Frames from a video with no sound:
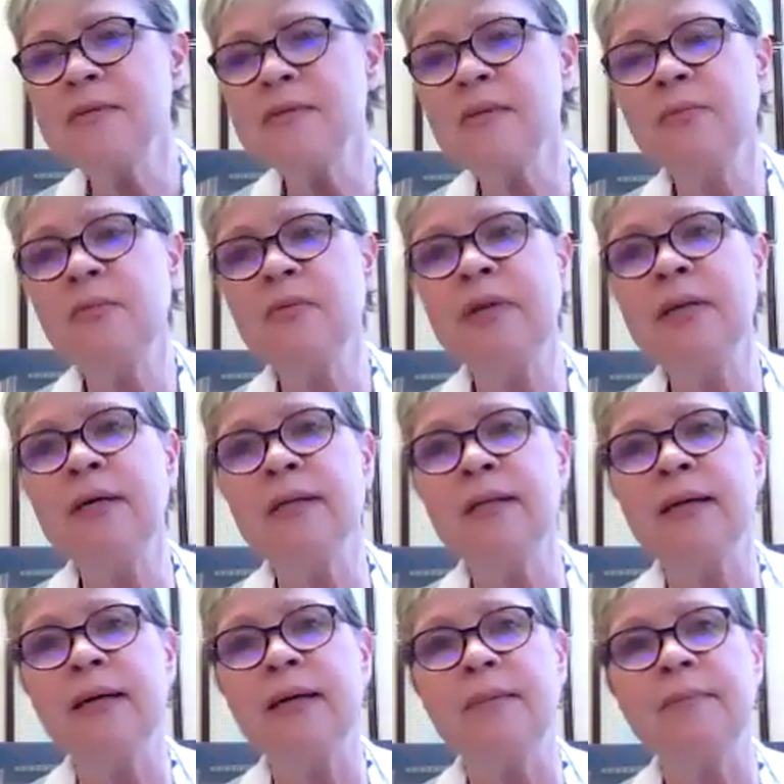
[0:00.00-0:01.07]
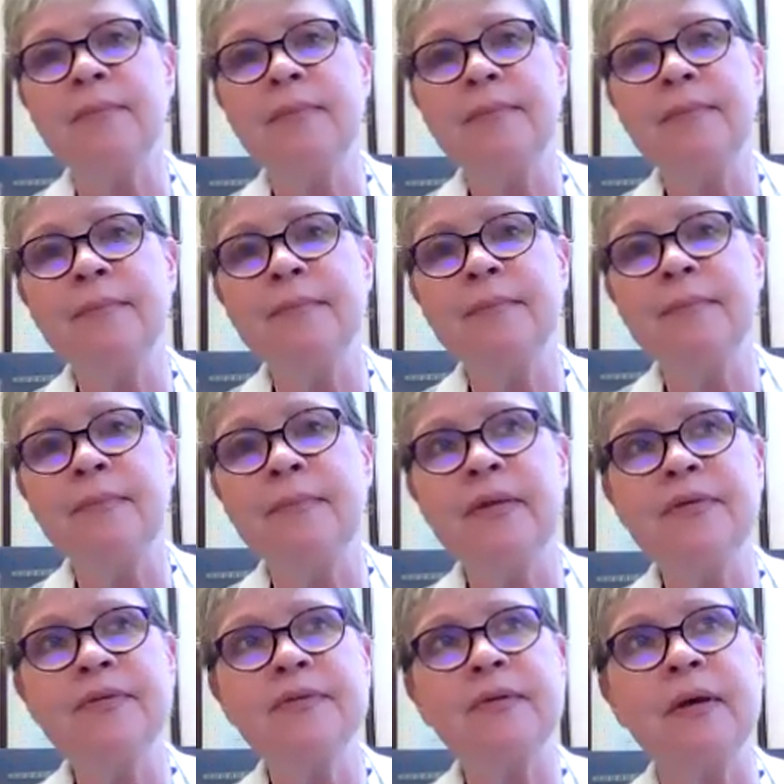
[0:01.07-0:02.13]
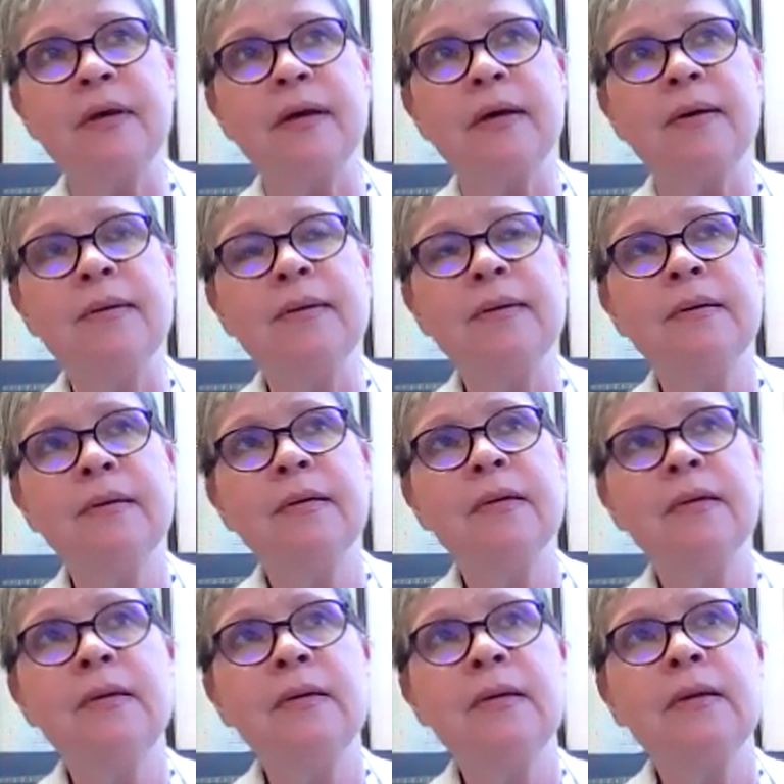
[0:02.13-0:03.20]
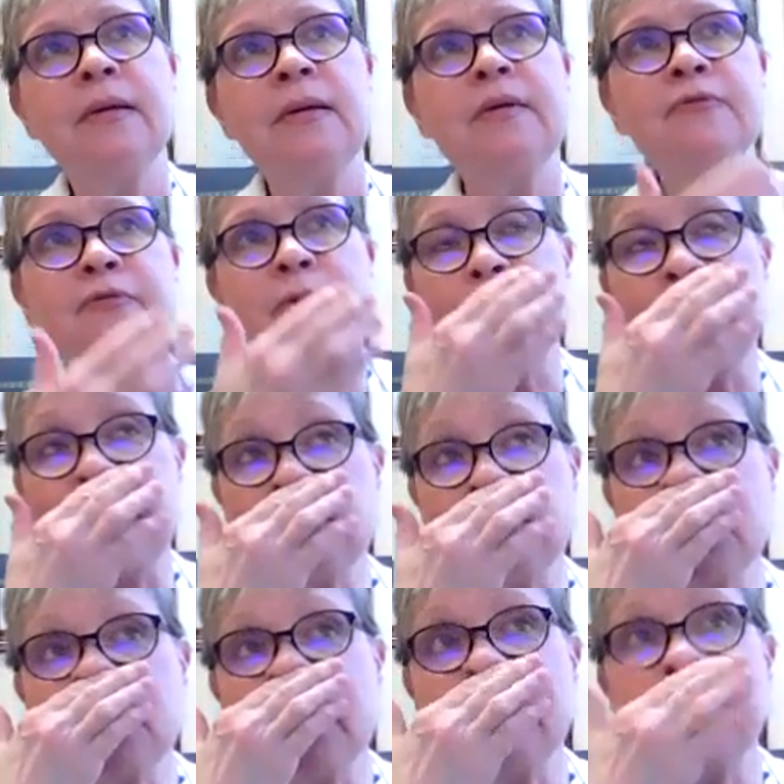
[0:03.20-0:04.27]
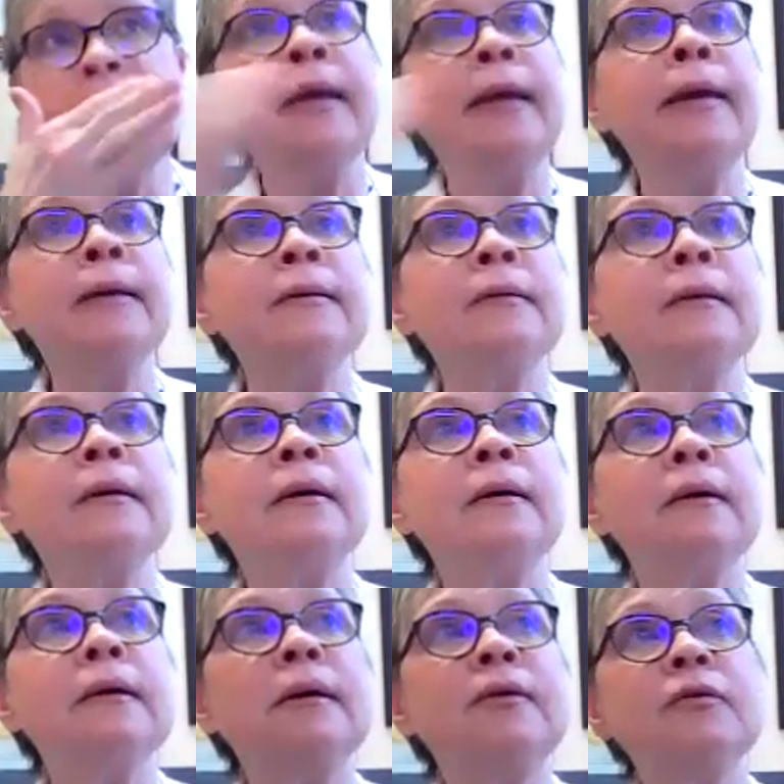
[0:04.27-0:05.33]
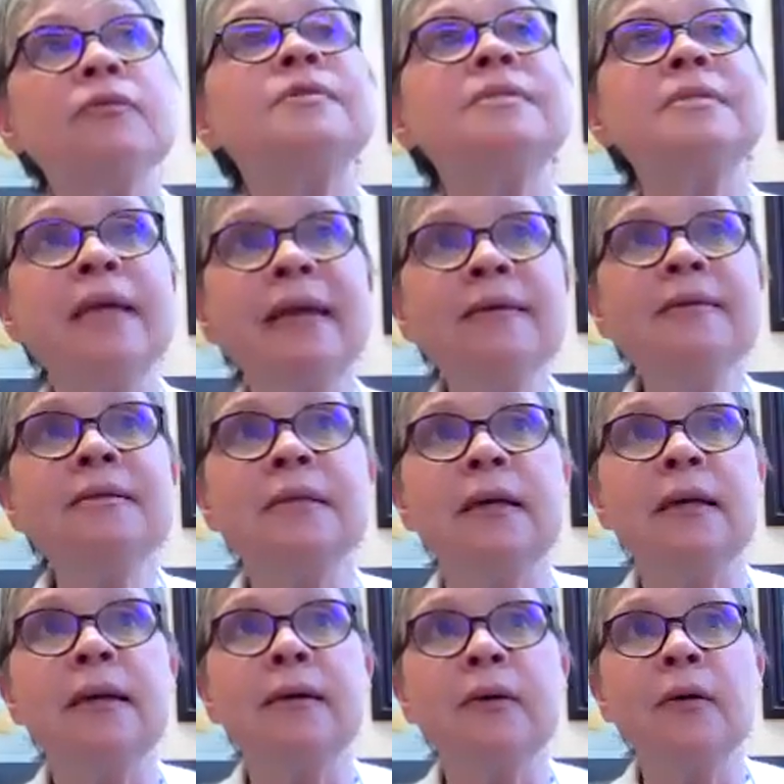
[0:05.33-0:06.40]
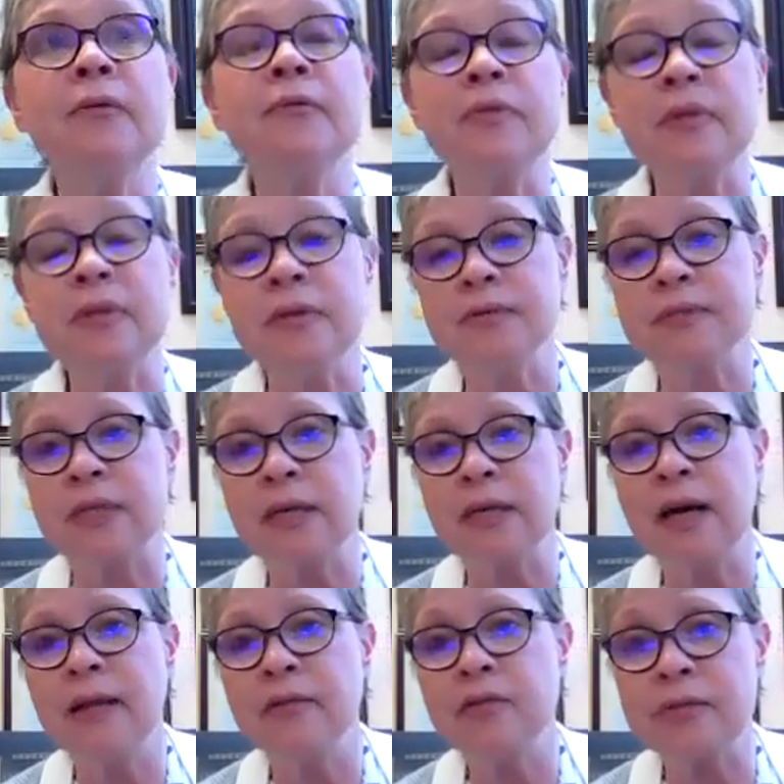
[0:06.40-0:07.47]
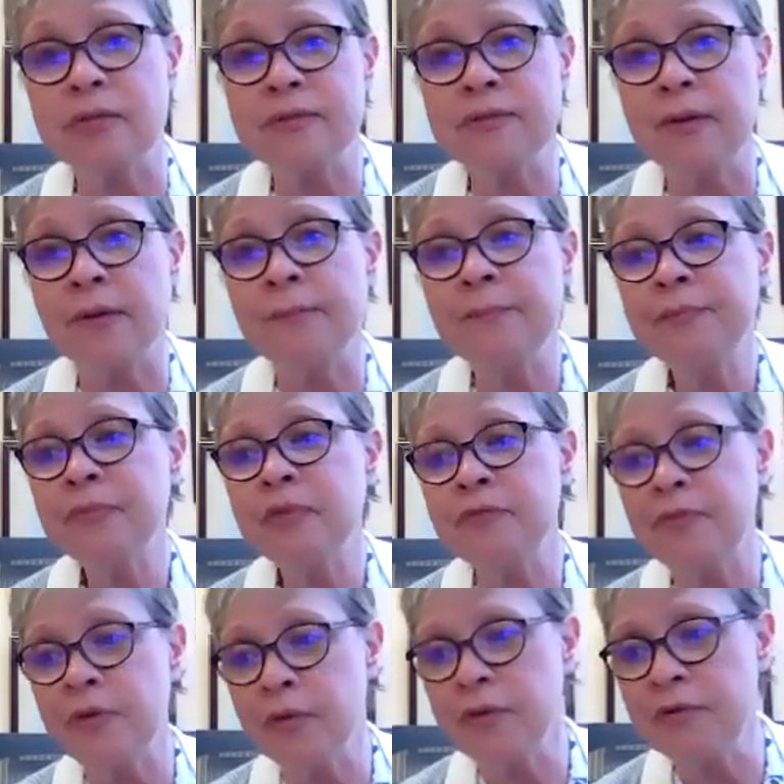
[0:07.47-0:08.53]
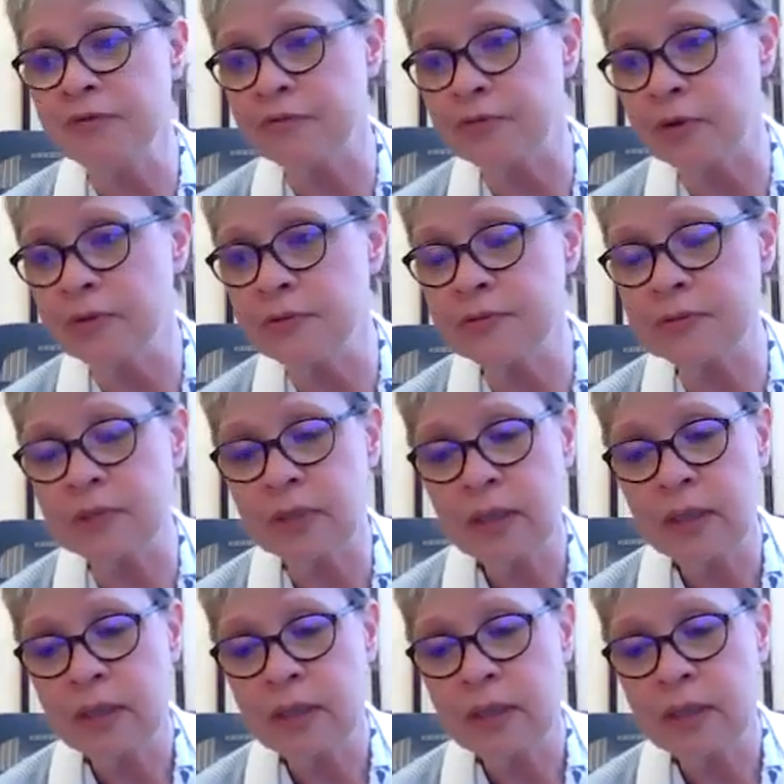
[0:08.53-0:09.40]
real misinformation and understanding over the years in oncology. So the very first